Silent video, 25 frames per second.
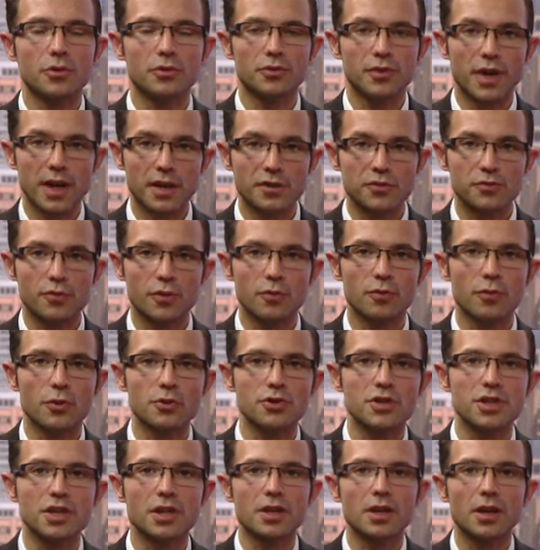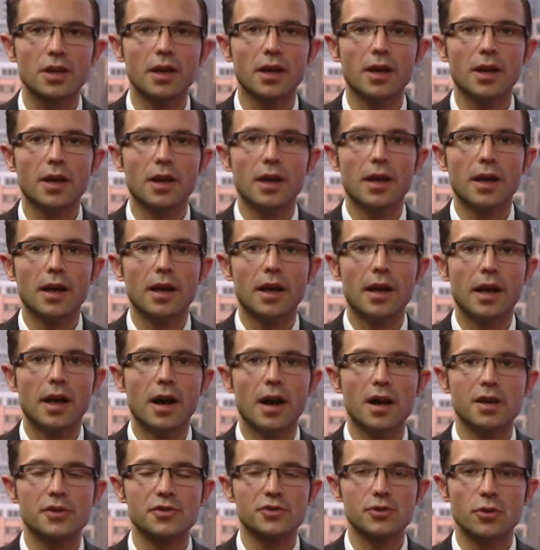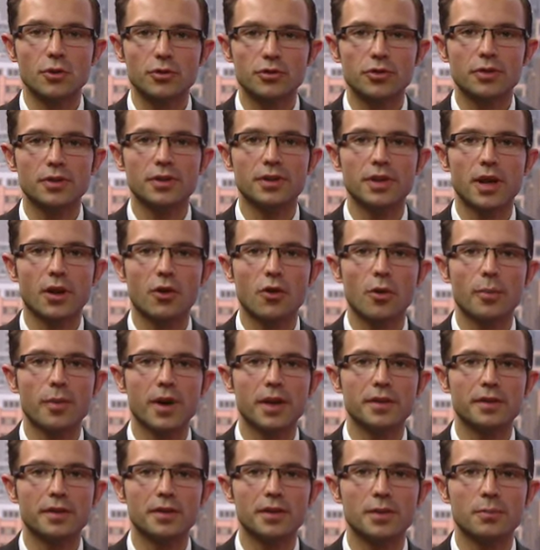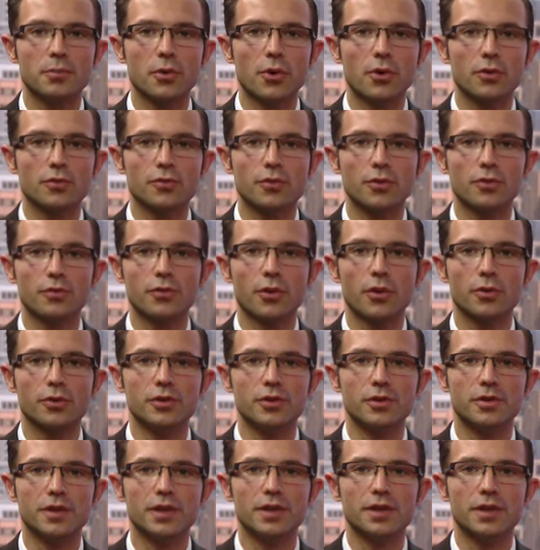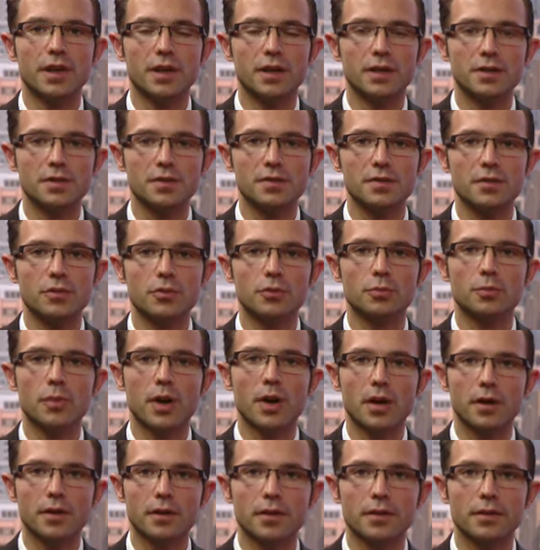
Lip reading: thanks for watching. I certainly recommend the report for further details. Goodbye.